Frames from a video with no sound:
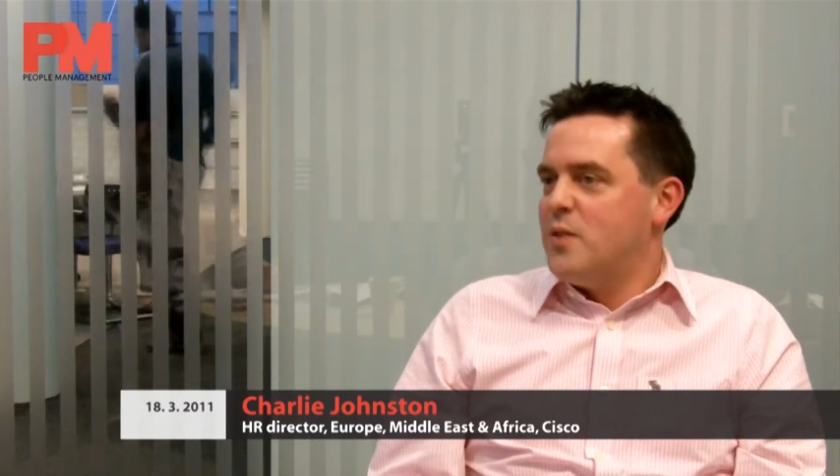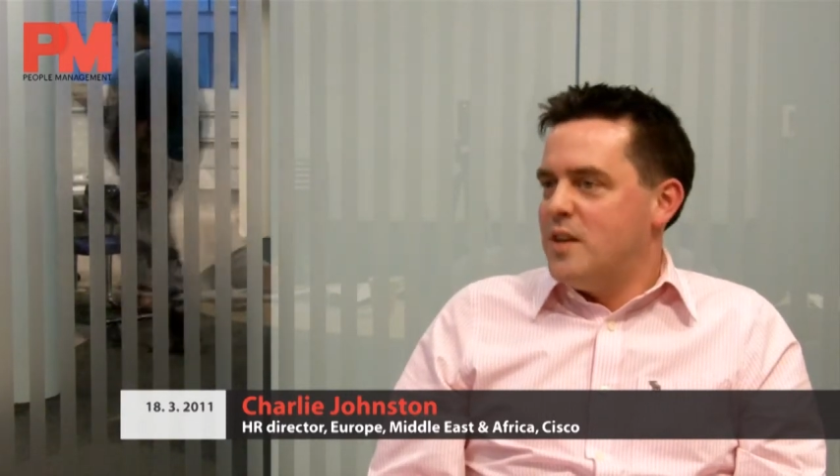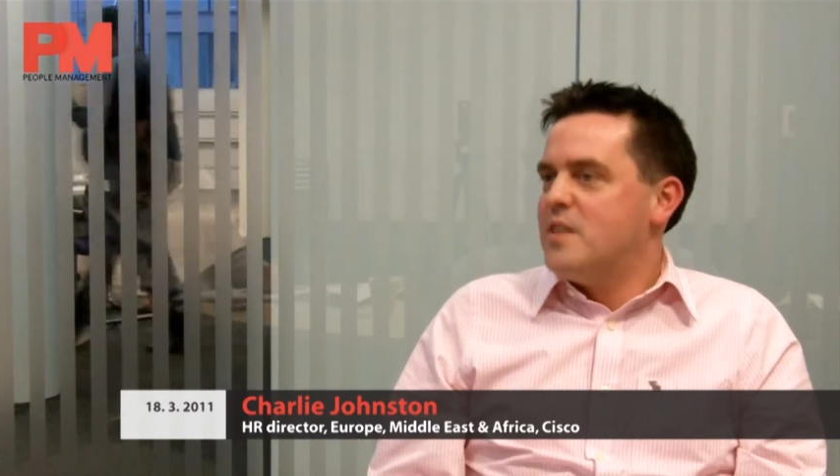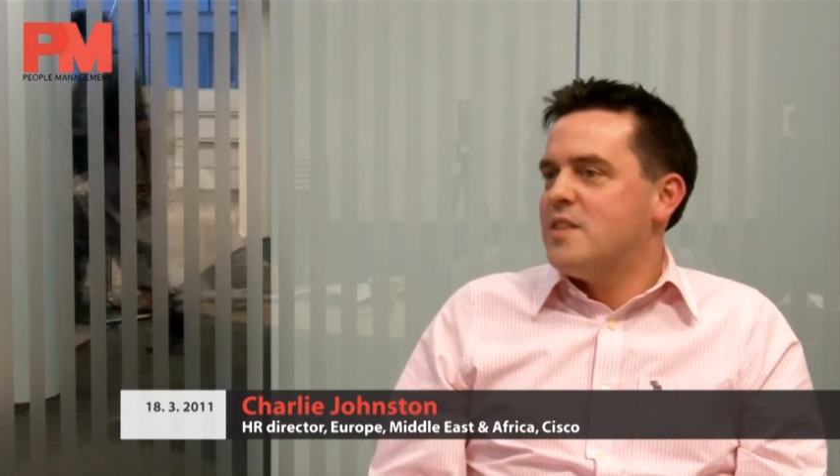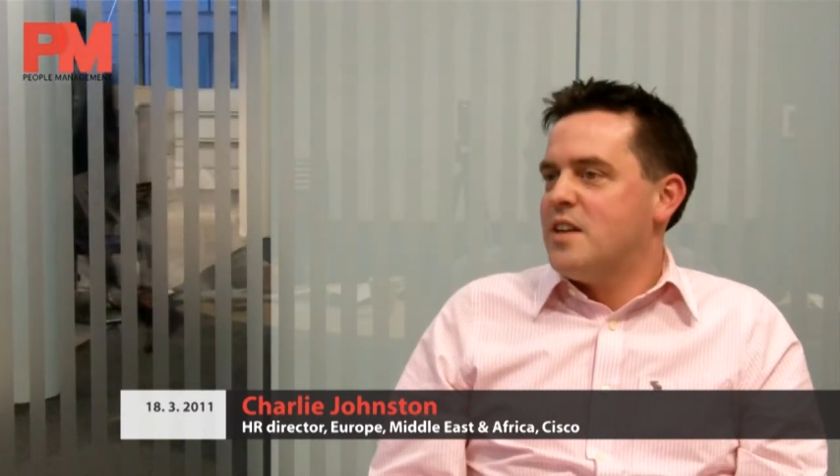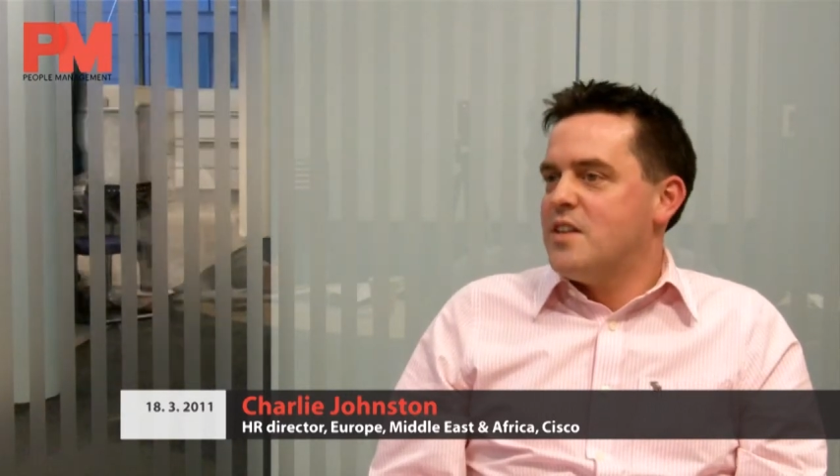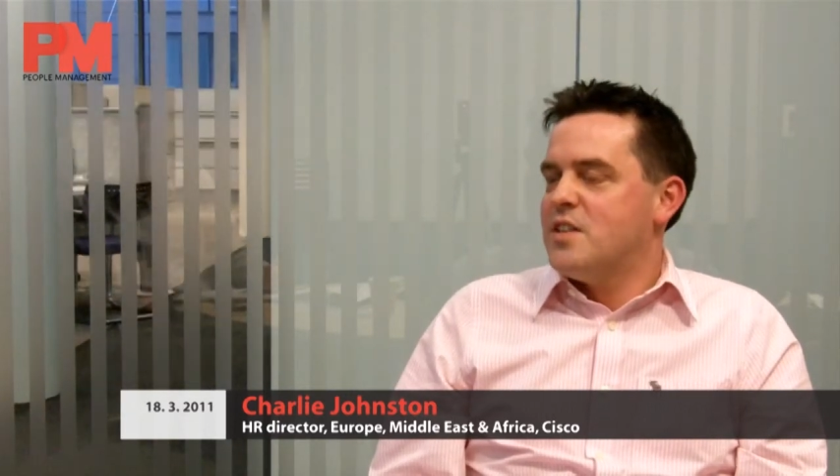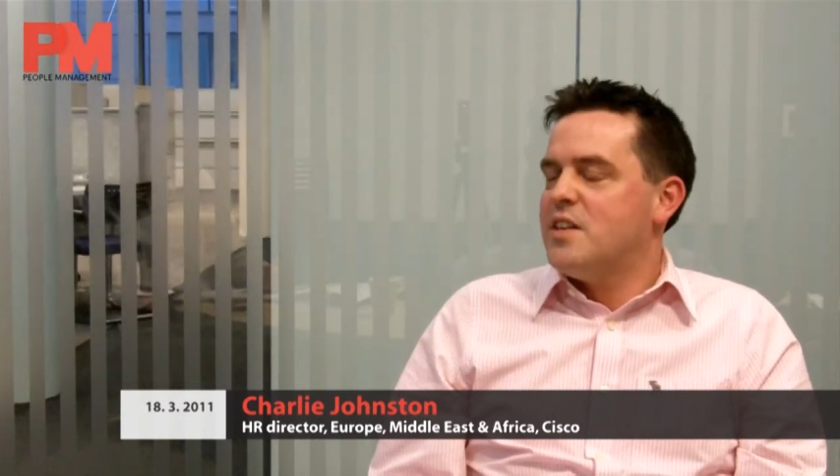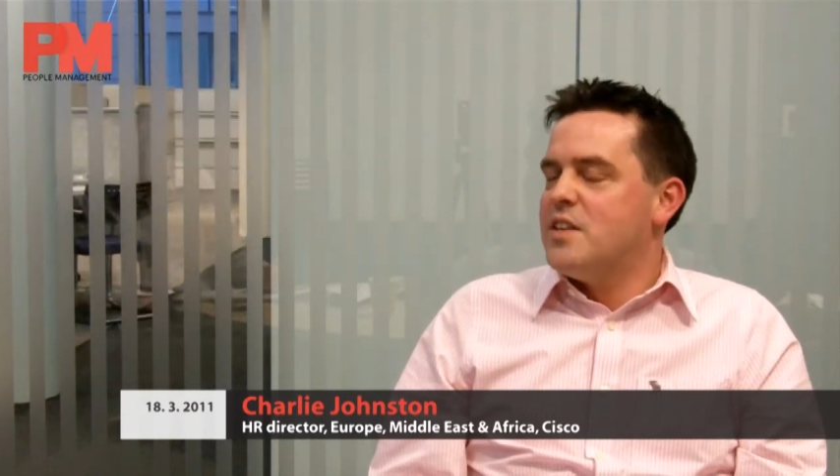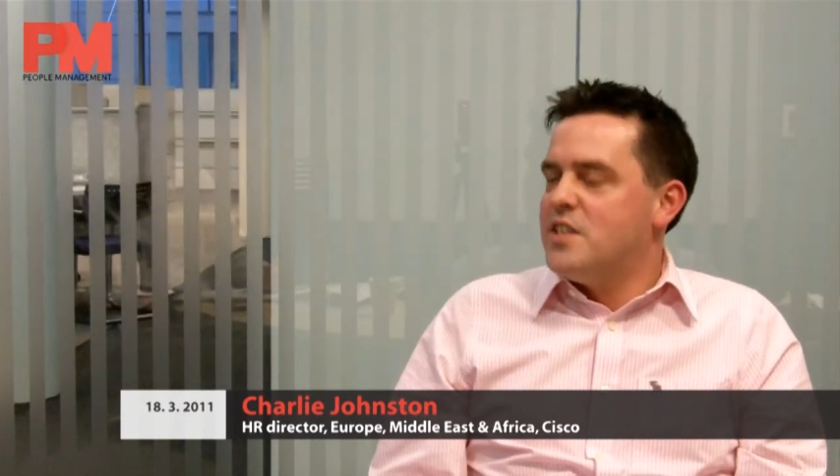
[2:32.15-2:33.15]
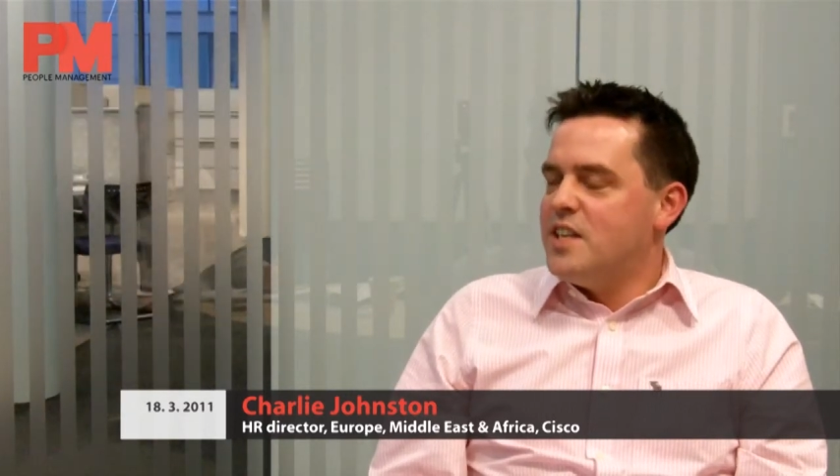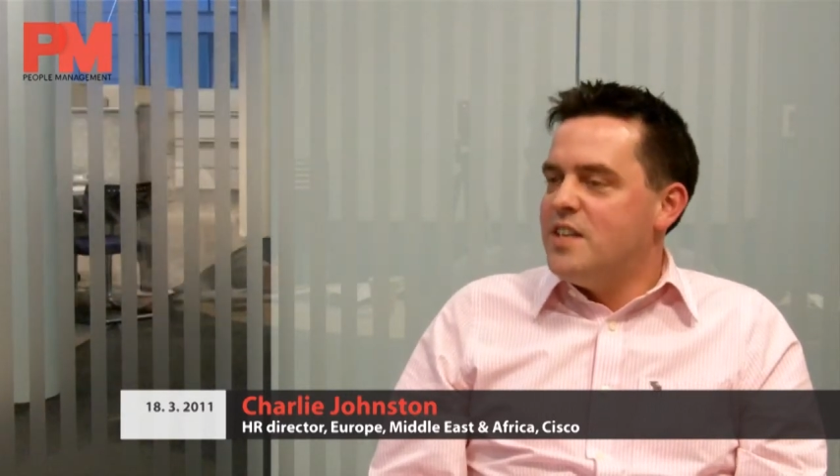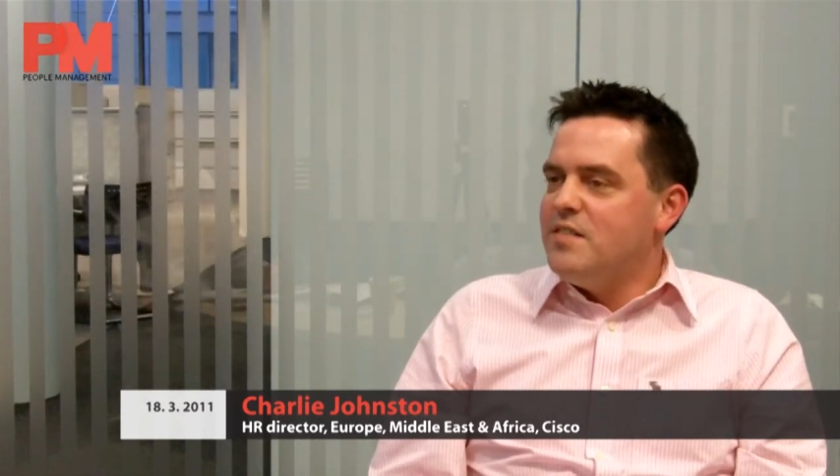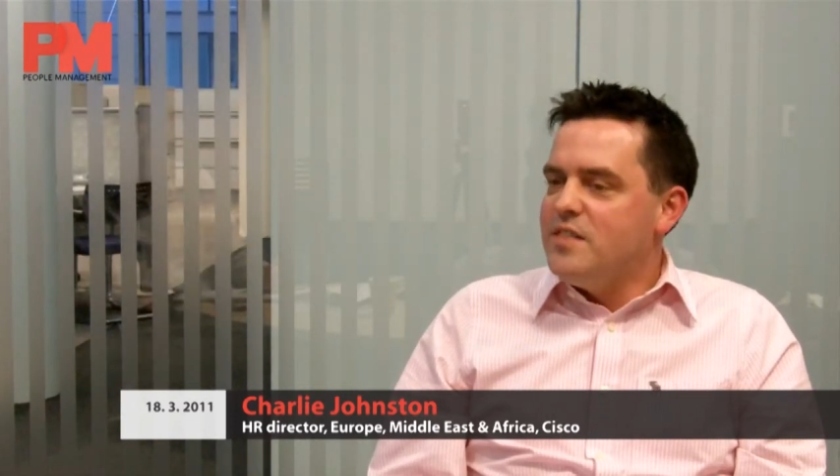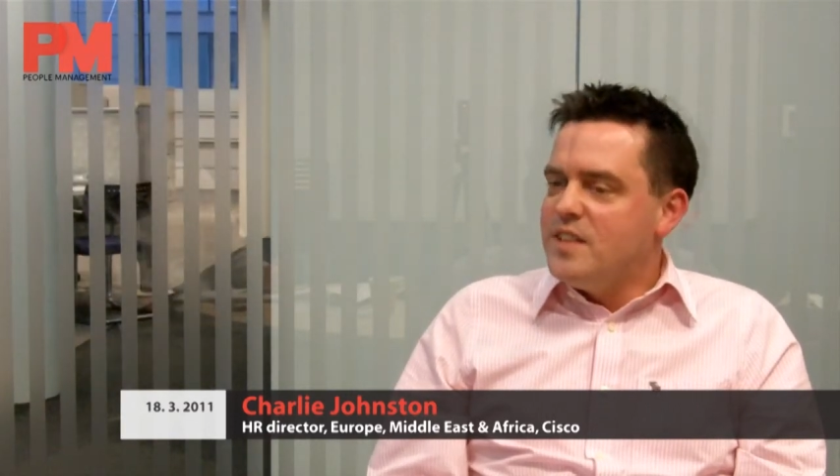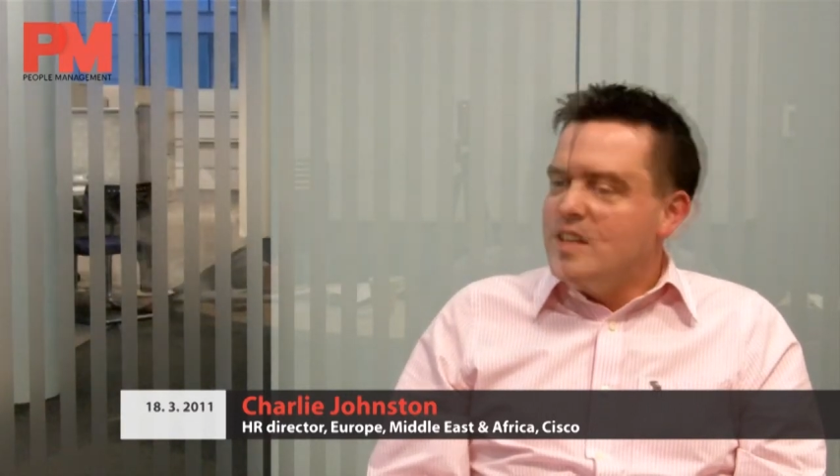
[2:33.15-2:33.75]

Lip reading: it's actually achieved.